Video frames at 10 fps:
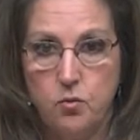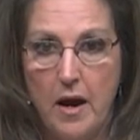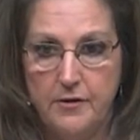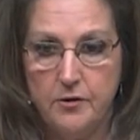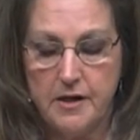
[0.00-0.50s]

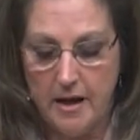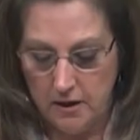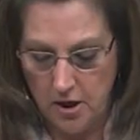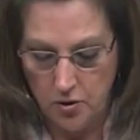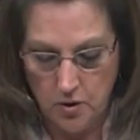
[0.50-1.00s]
white or
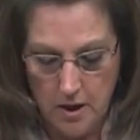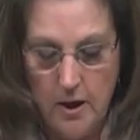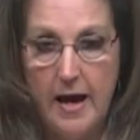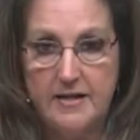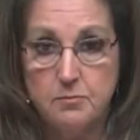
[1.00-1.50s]
yellow,
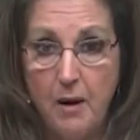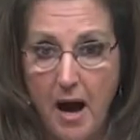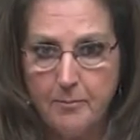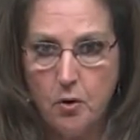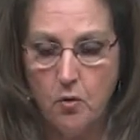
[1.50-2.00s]
as
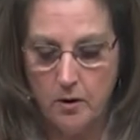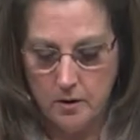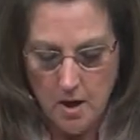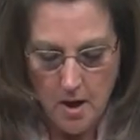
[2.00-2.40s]
popcorn.